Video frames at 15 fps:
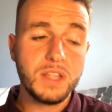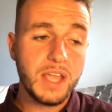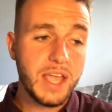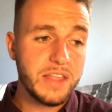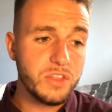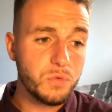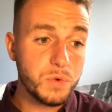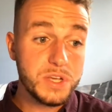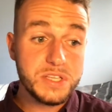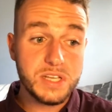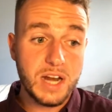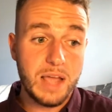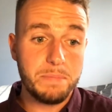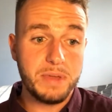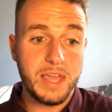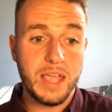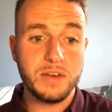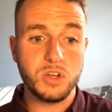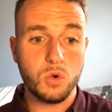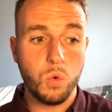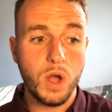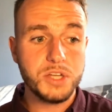And the reason I began
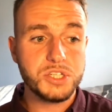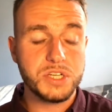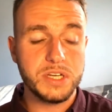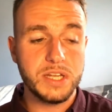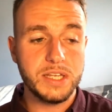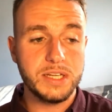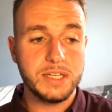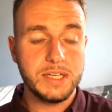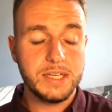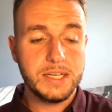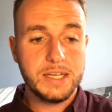to question it